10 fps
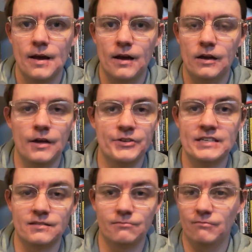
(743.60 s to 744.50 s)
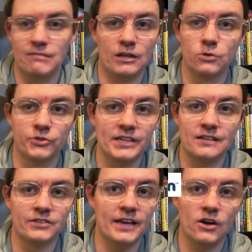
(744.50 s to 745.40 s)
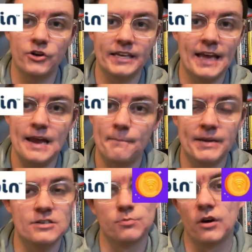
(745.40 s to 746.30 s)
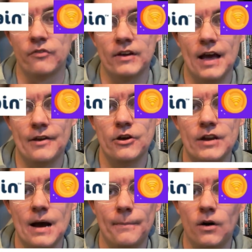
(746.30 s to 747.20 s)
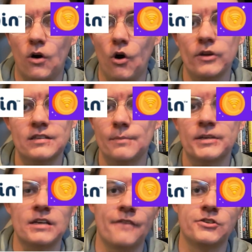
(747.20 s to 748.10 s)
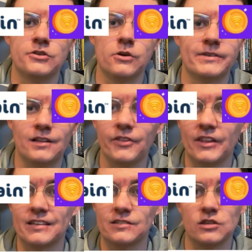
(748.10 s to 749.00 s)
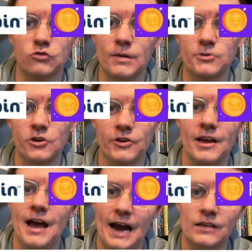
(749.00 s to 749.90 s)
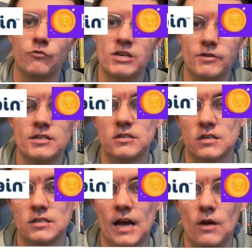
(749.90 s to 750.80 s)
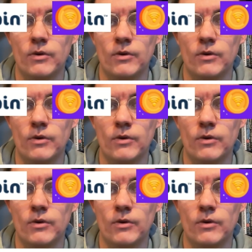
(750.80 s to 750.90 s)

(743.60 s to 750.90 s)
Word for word: Uh, these include things like Honeygain, PH Profit, and EarnApp, all you simply have to do is click the links in the description and it'll redirect you to the site